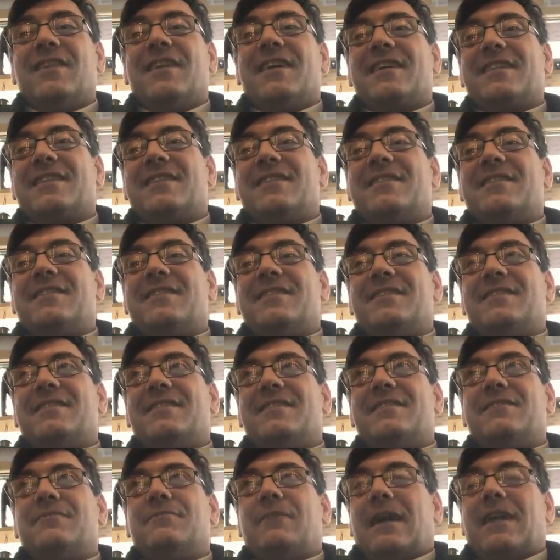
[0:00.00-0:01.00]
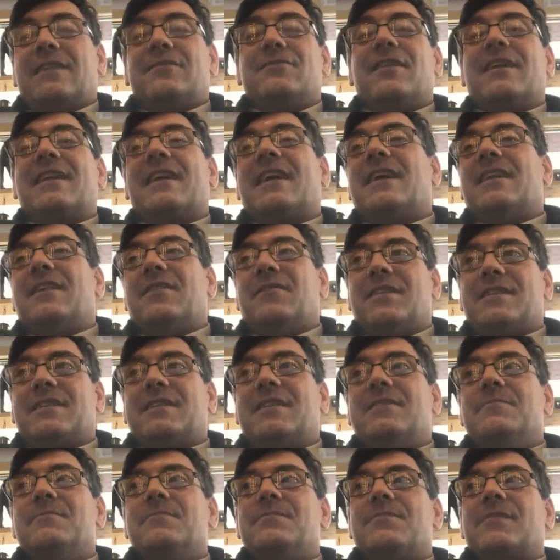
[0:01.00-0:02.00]
I don't like the I don't like any of
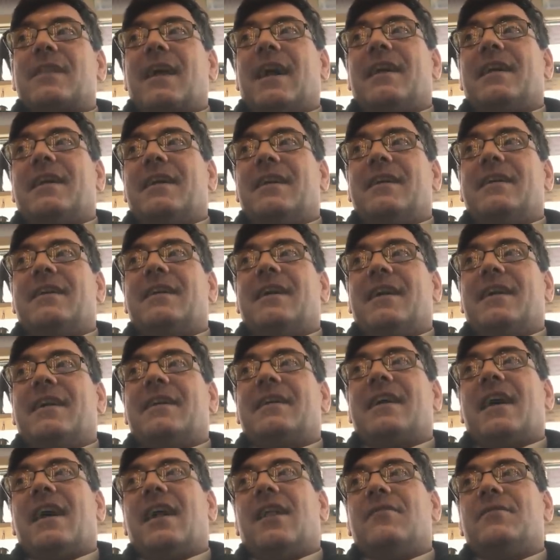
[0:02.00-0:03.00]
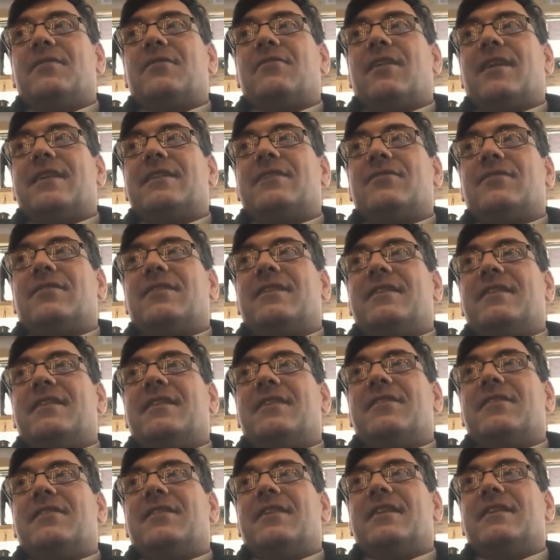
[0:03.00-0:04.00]
it and I, I had a hell of a rant on it
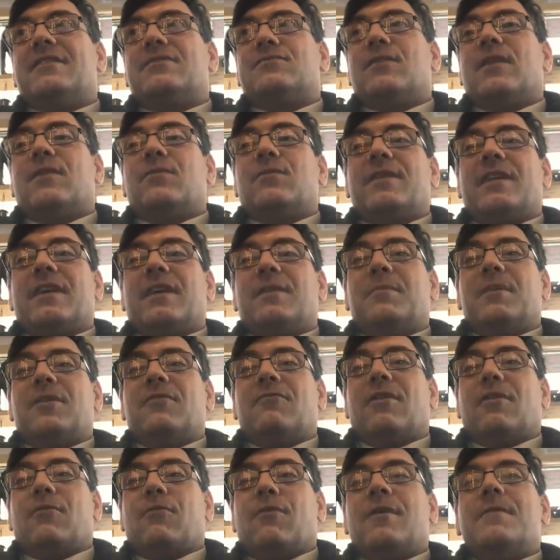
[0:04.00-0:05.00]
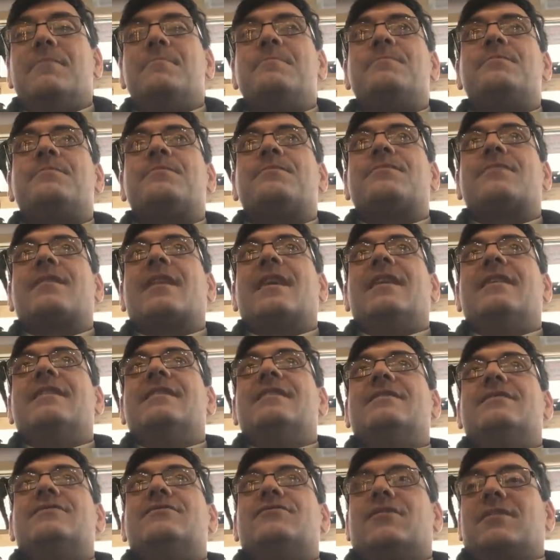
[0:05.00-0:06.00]
the other day as well when they gave me a row
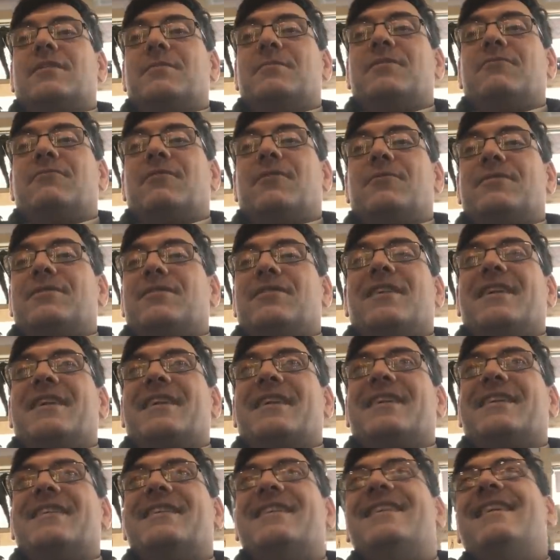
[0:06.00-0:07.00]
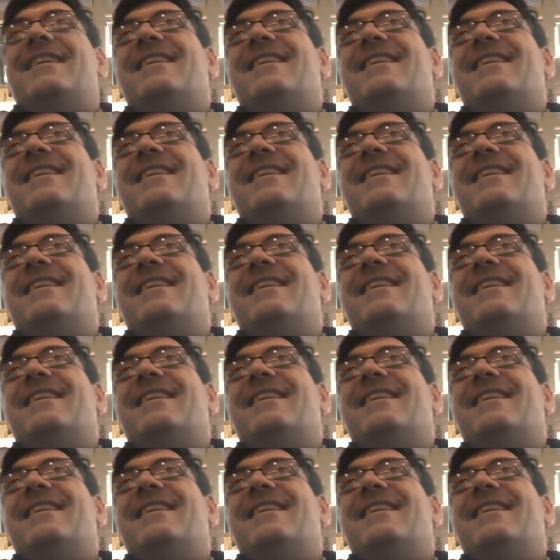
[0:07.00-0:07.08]
don't get me wrong, I don't like